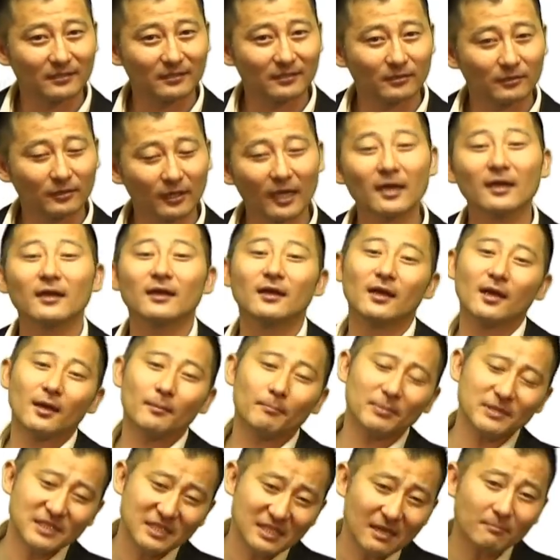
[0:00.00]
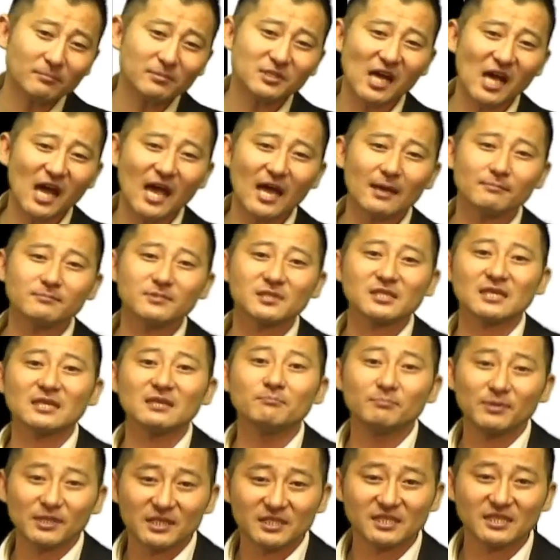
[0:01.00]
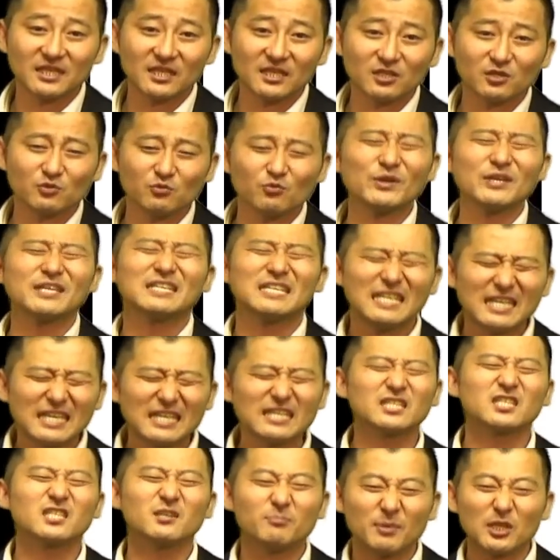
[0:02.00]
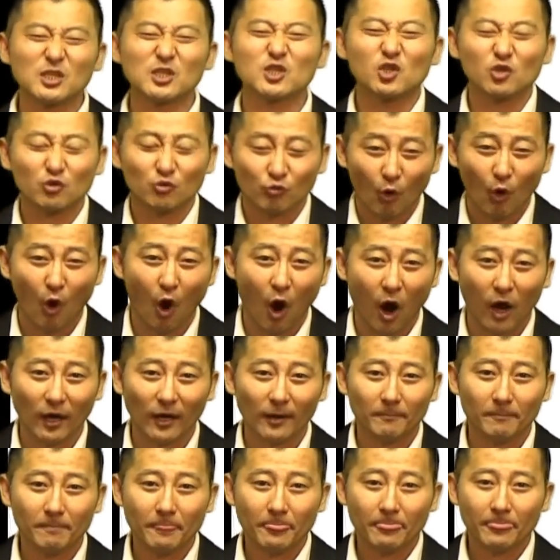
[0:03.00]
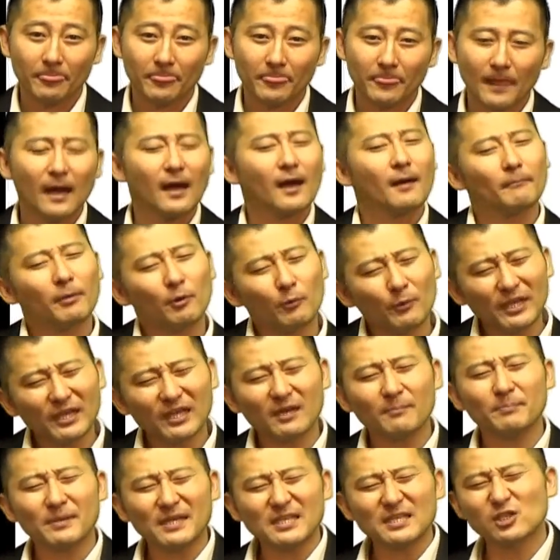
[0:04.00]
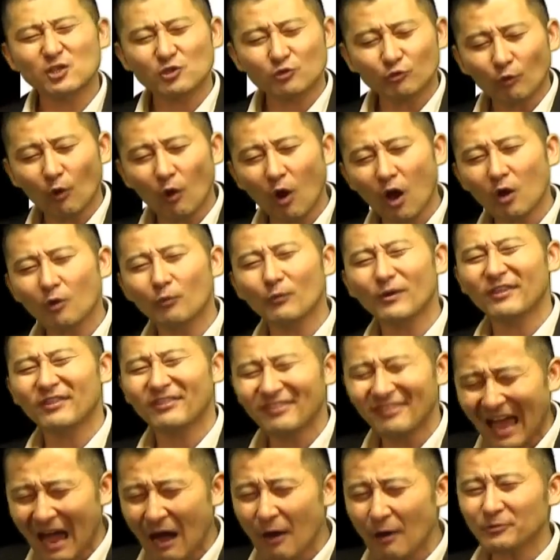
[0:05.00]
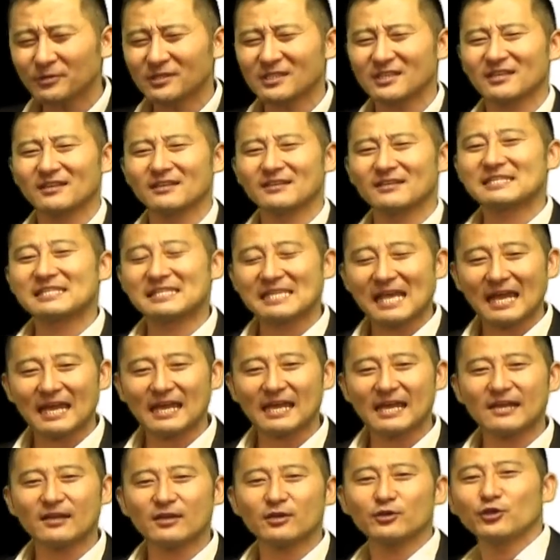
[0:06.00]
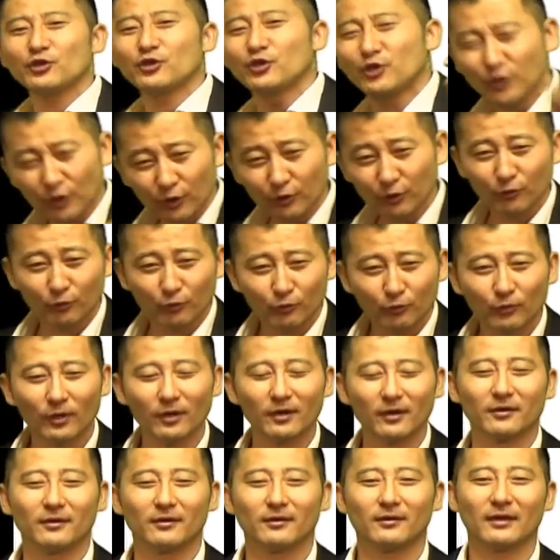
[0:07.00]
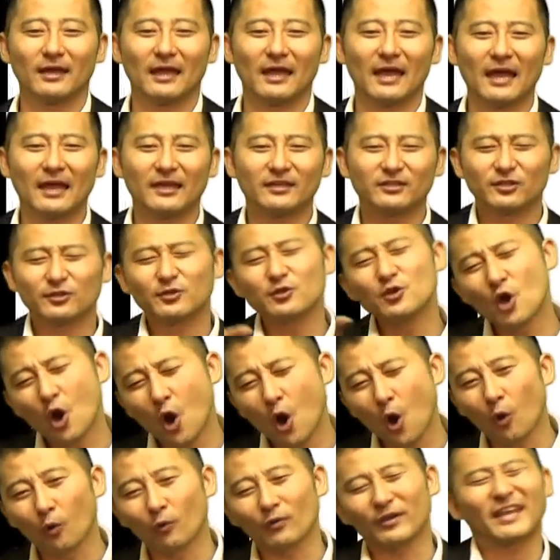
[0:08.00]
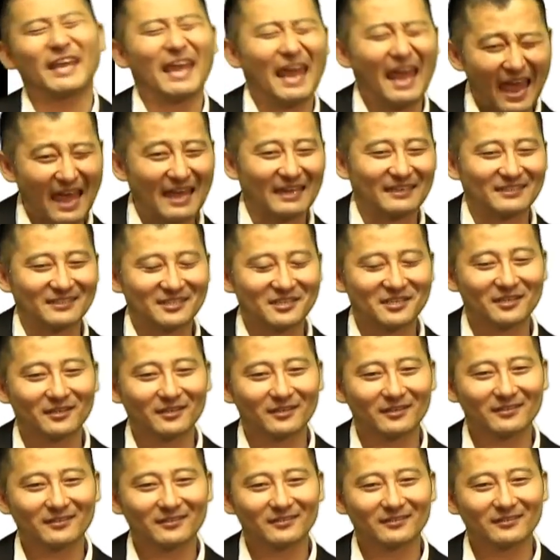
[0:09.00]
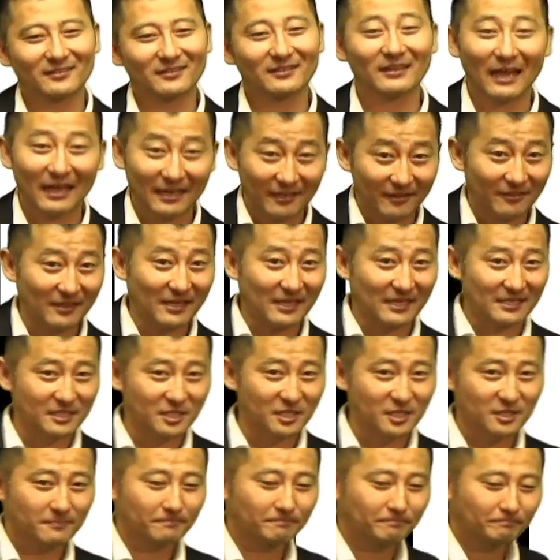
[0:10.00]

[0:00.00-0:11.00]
Okay? But sometimes in business, we need to be strong. But we could be strong without saying you and no, can't, like this.